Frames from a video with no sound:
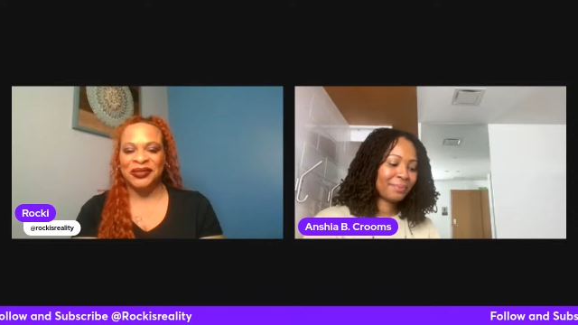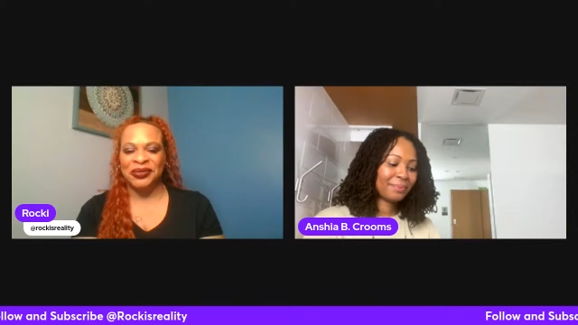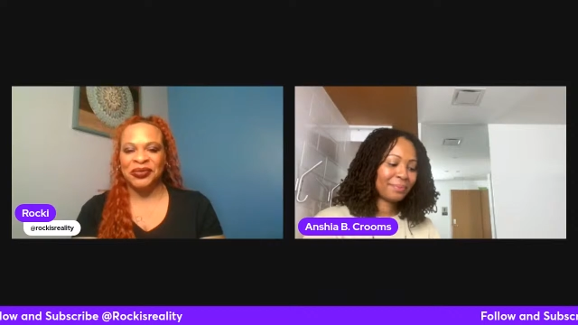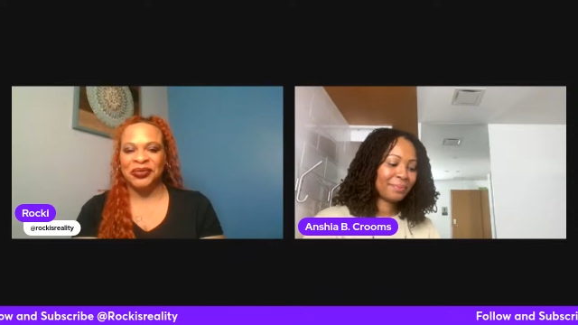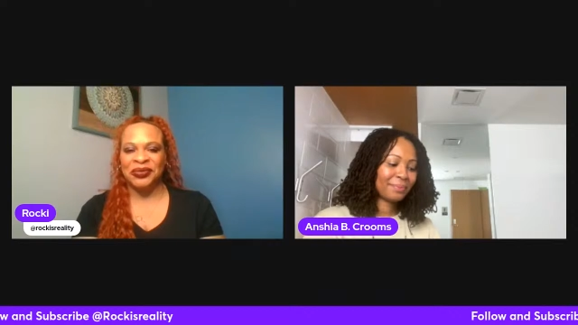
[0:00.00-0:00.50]

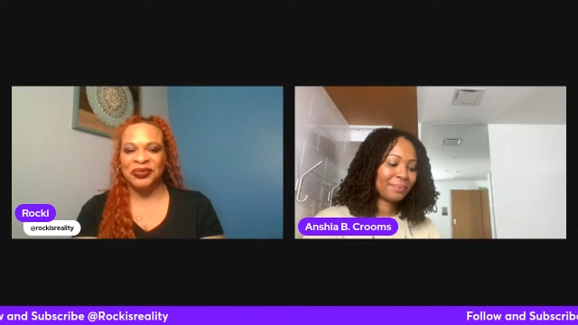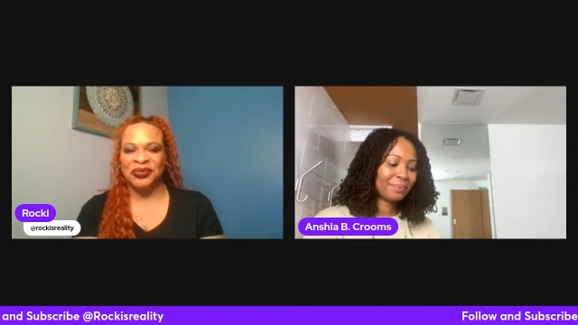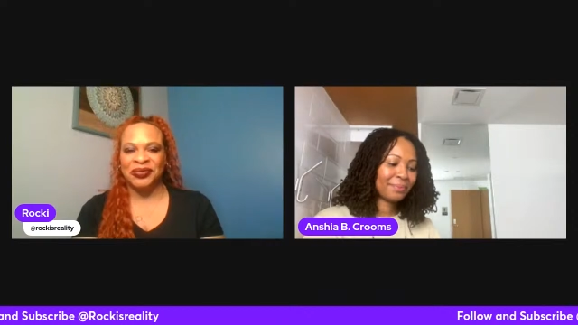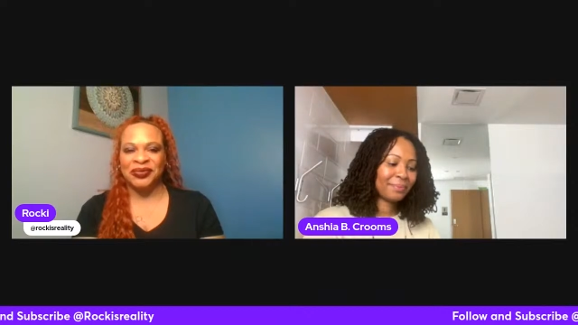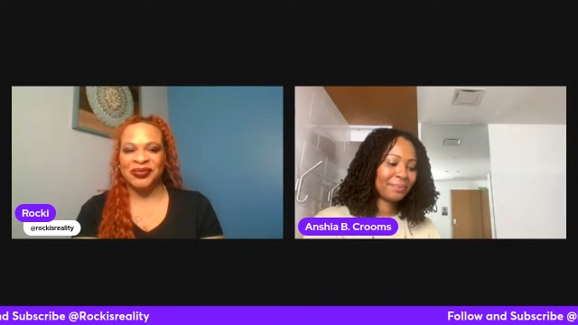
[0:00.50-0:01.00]

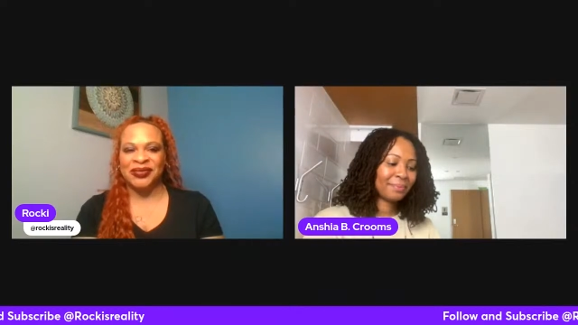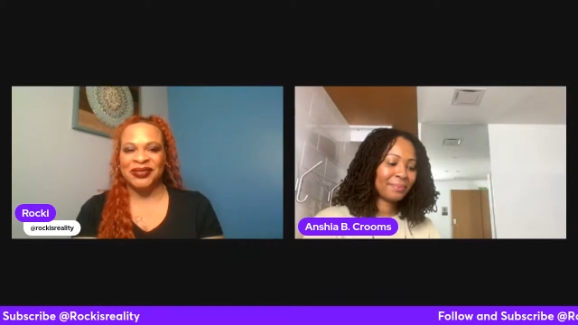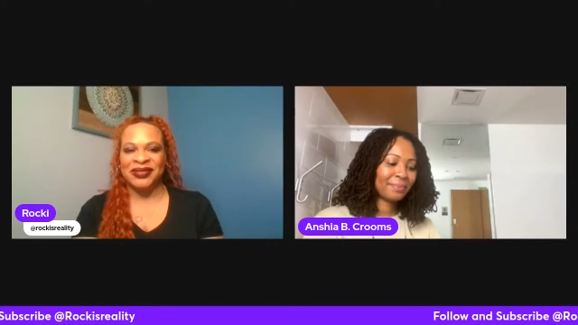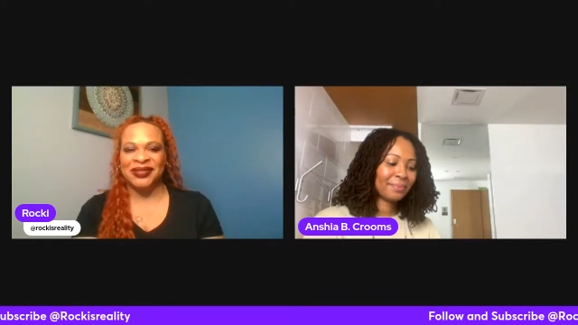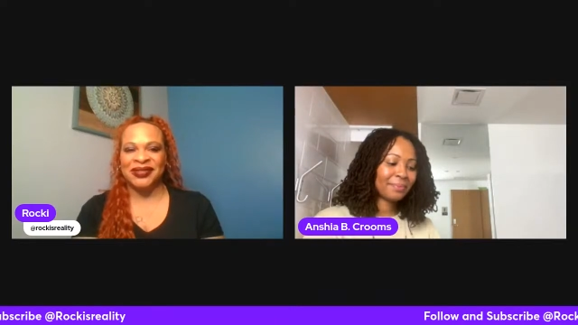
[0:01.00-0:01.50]

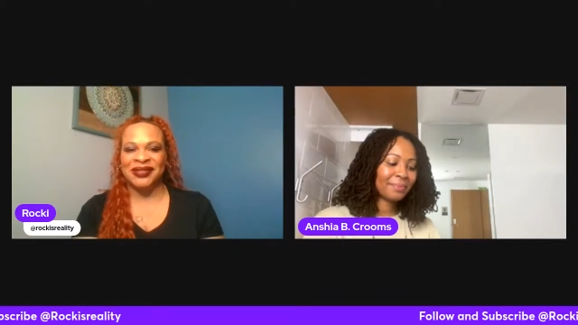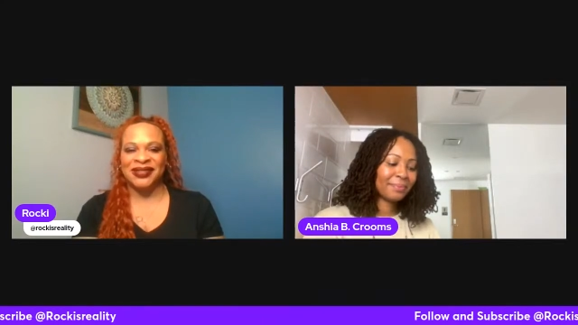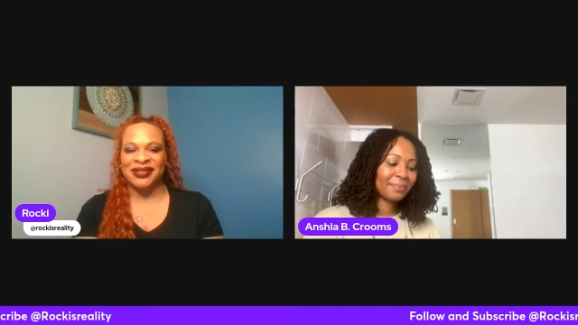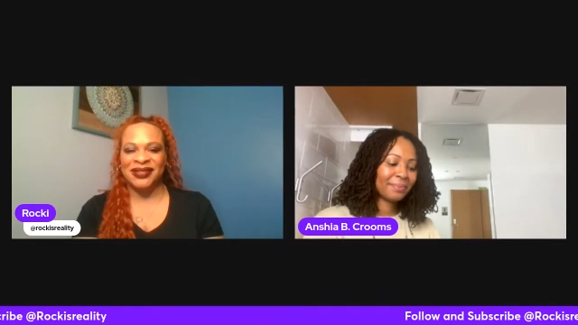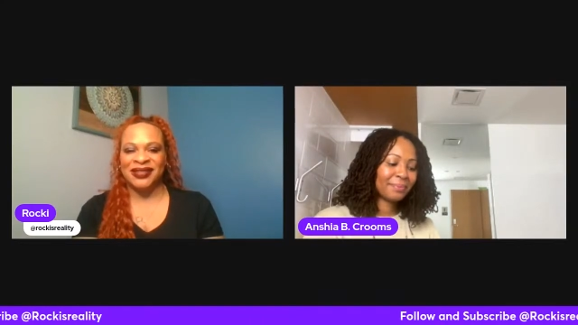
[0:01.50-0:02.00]

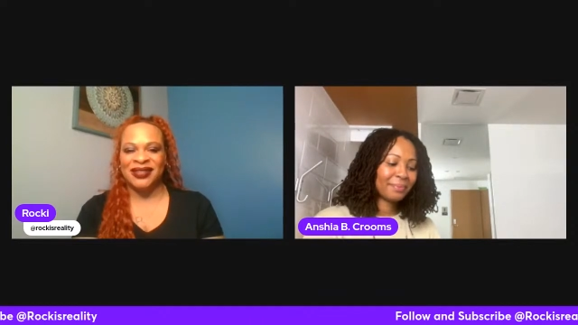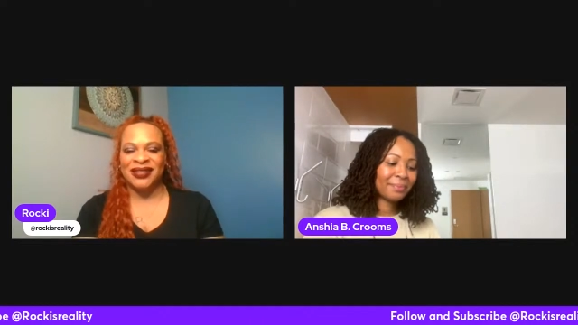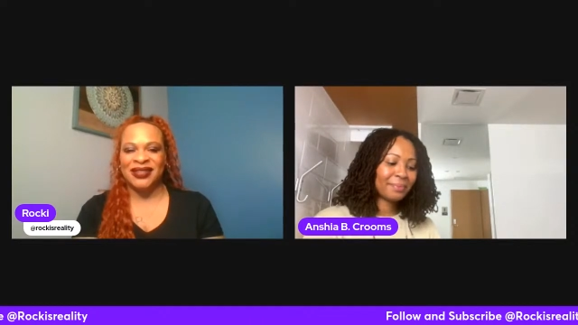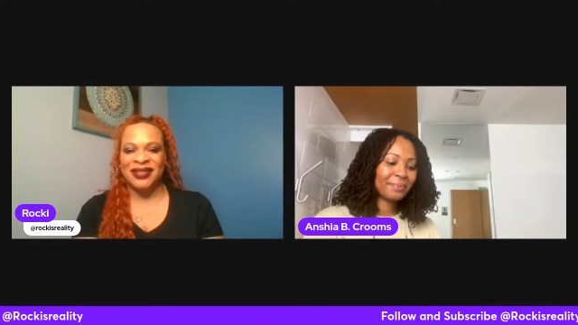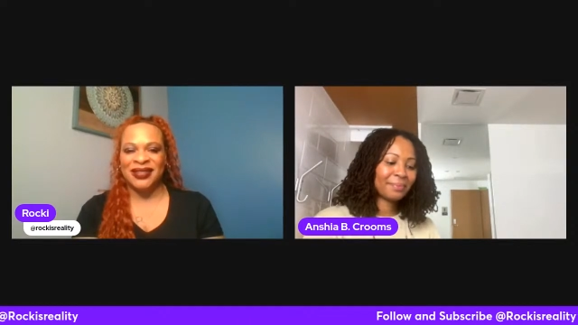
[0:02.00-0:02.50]

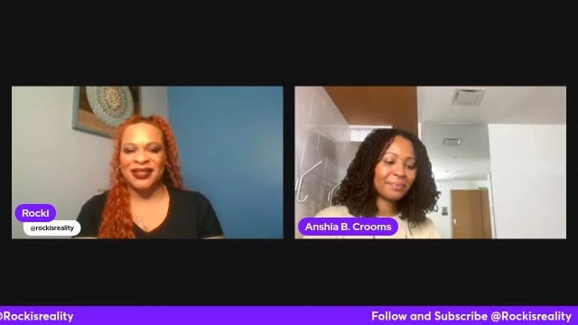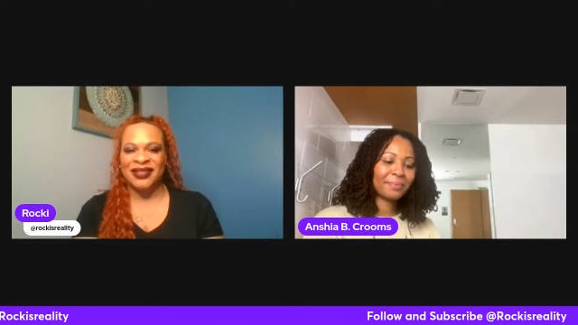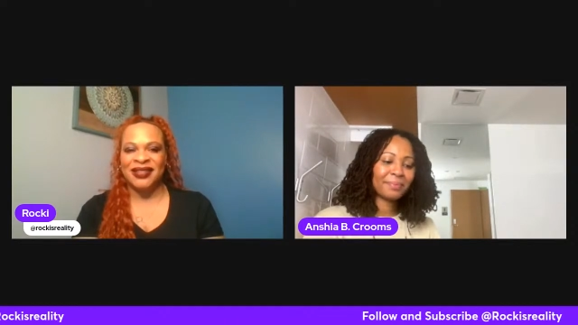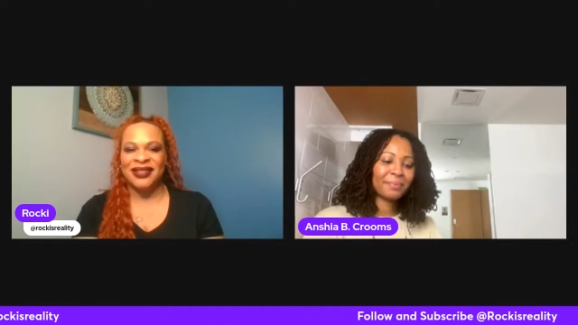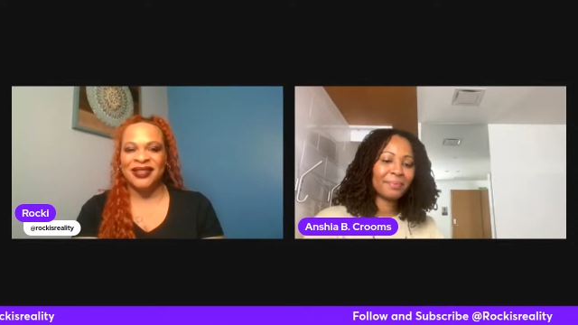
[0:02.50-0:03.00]

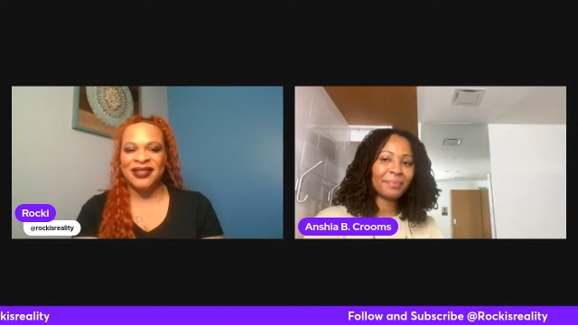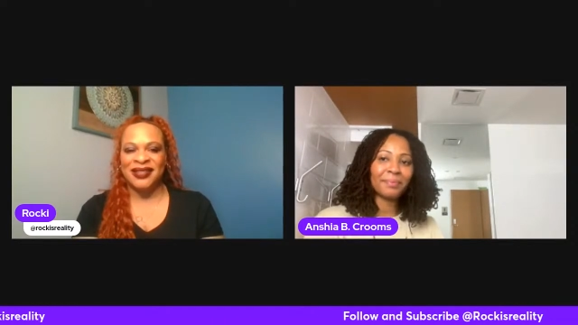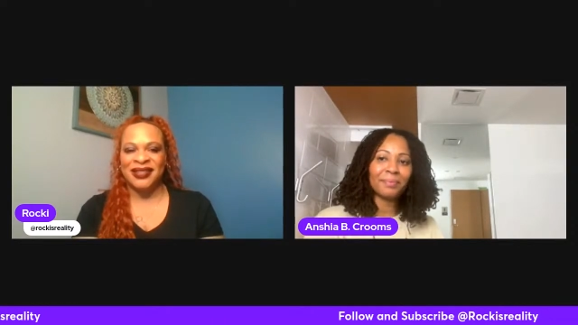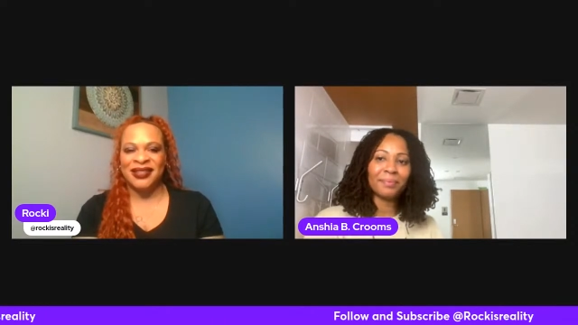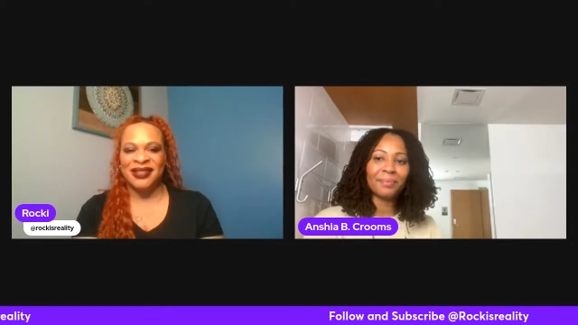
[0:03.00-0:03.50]

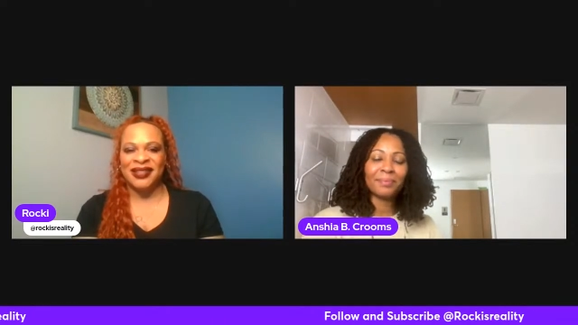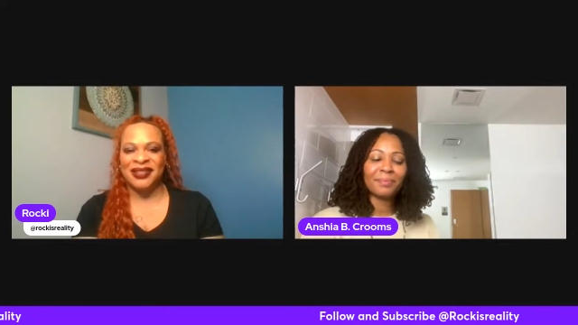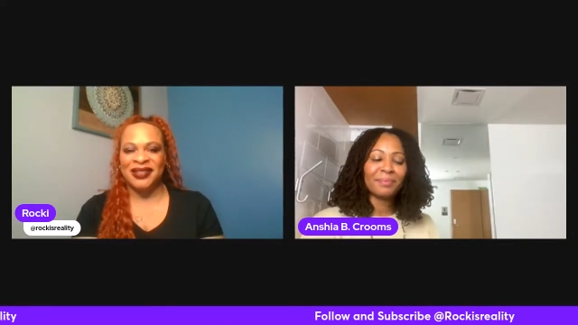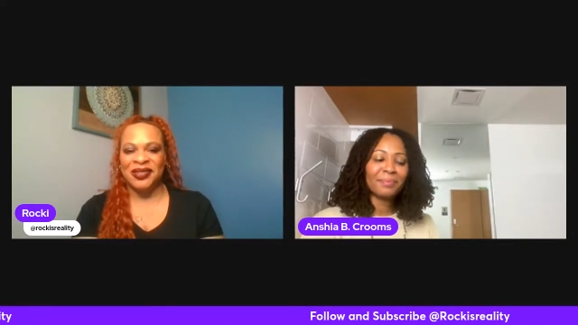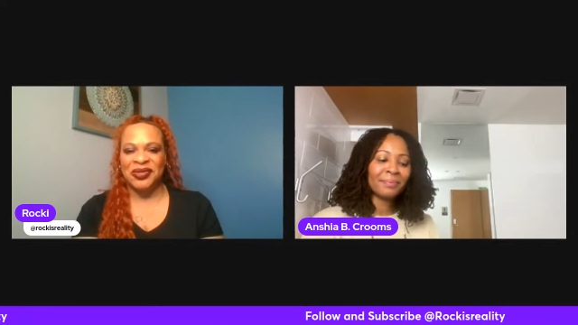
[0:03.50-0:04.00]
[no speech]